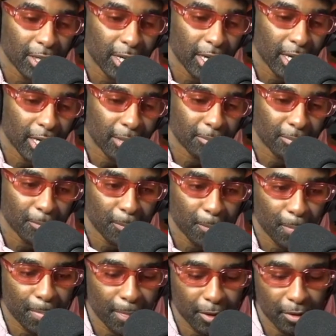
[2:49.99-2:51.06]

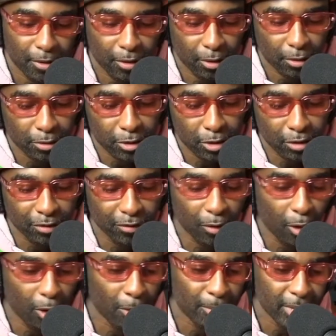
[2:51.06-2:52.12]
you know, took
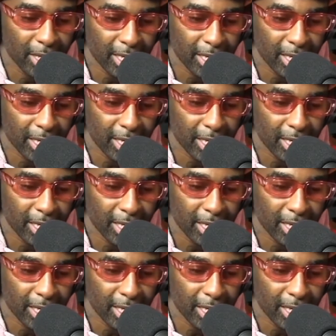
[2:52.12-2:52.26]
form